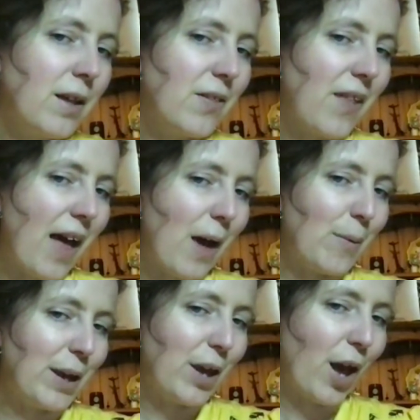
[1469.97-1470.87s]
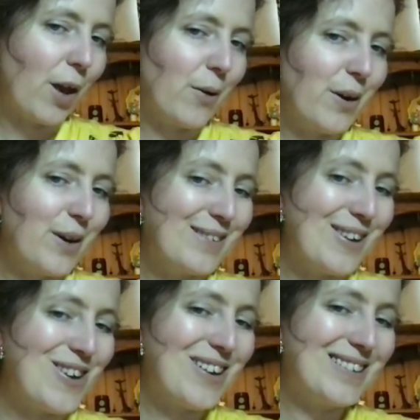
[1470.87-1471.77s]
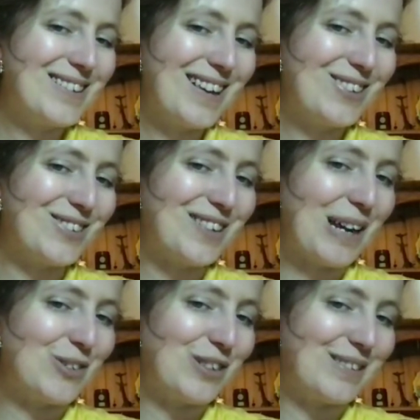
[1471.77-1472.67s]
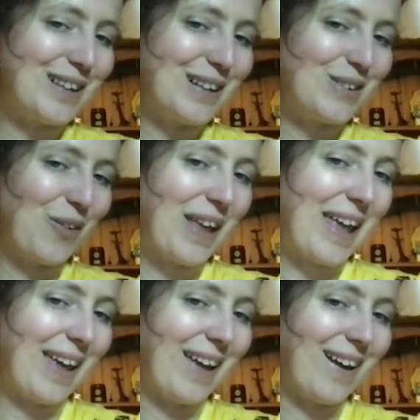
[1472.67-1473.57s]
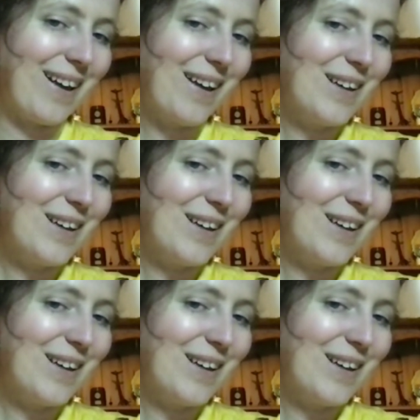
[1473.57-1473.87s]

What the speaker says: There we go. So you can see just how she sits on the ear.